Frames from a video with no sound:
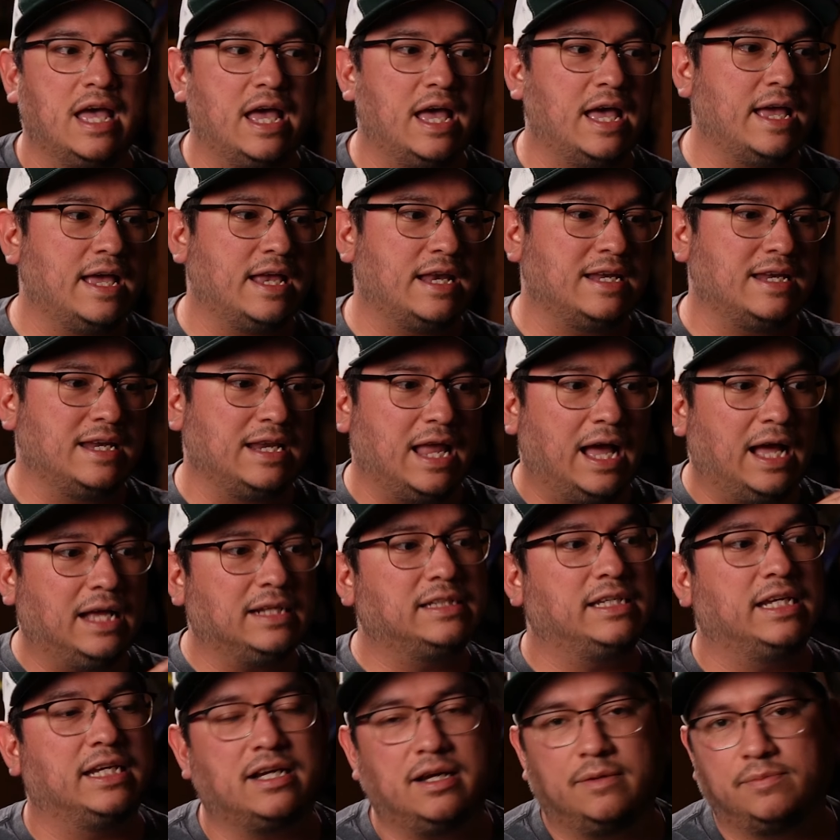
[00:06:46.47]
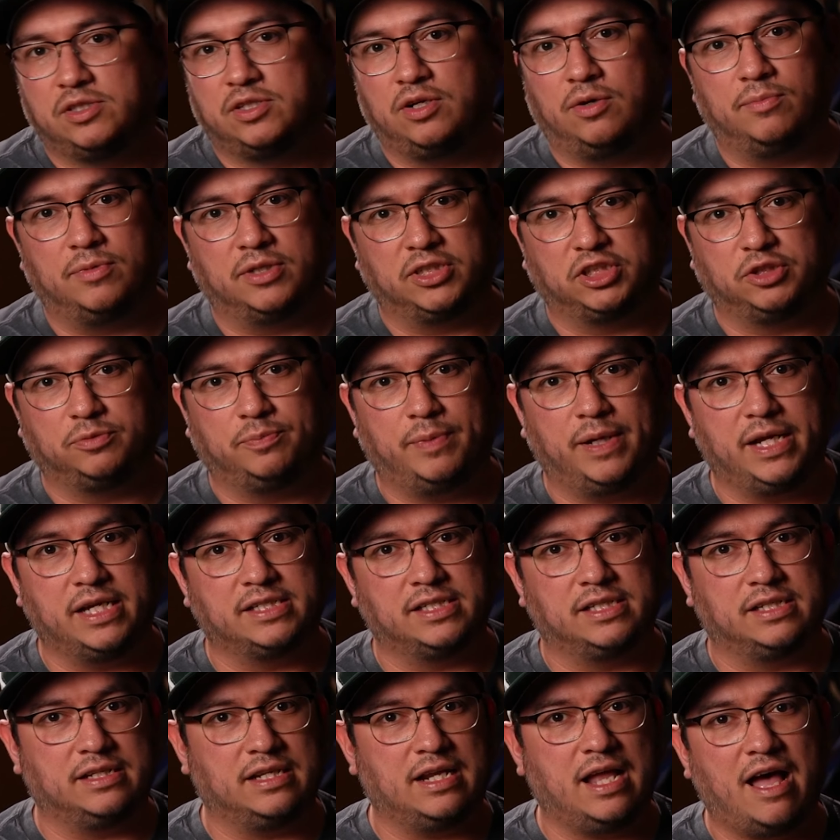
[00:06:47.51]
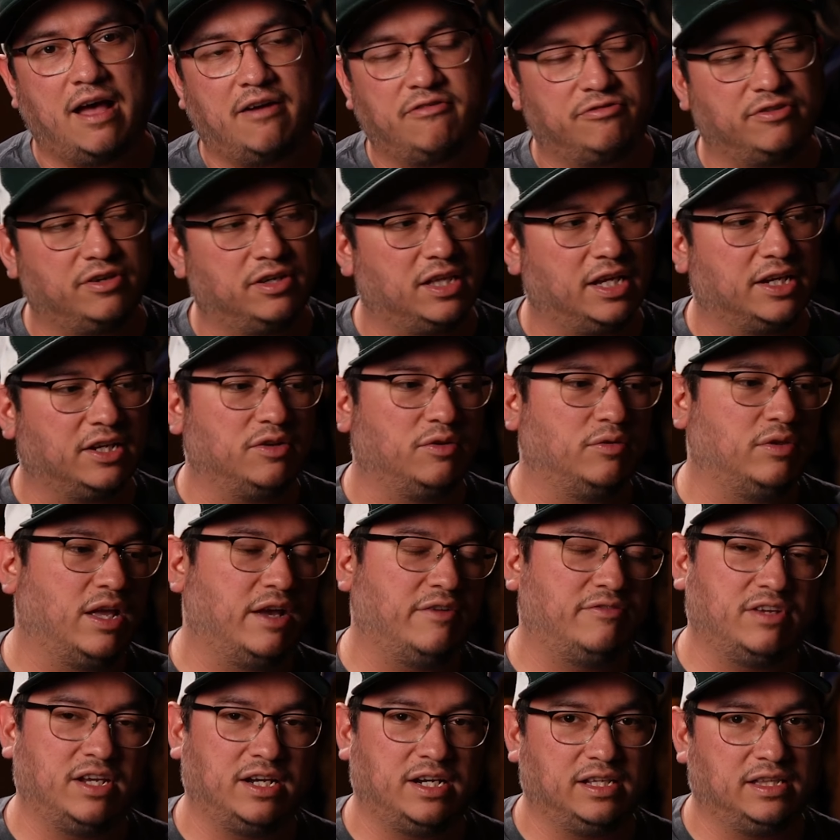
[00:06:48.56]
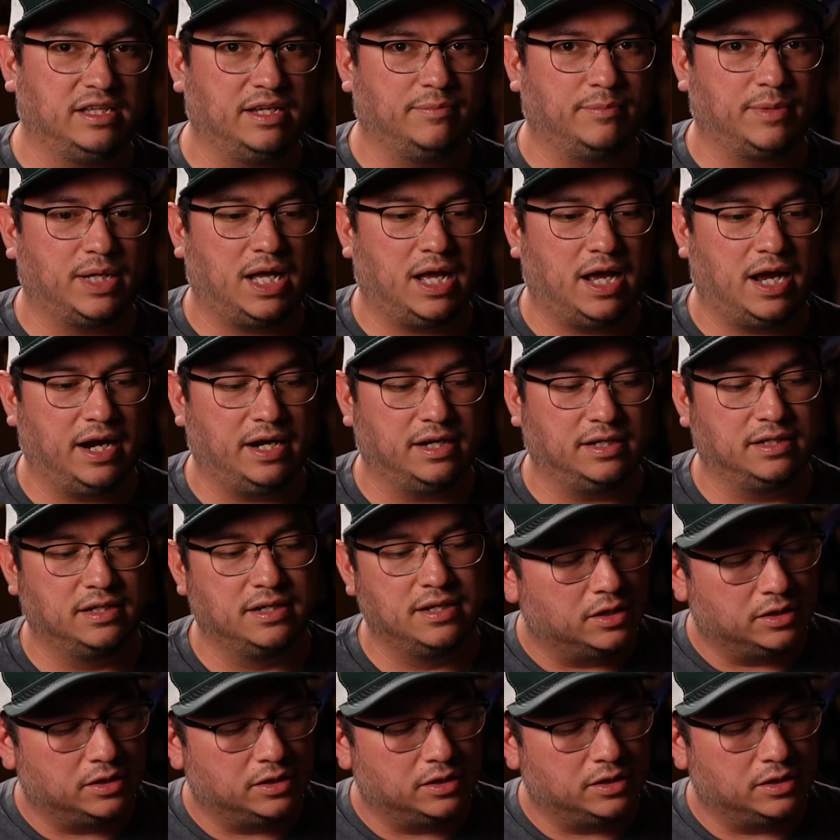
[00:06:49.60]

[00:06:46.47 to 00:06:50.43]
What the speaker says: and not take up so much space and not feel like you left anything behind.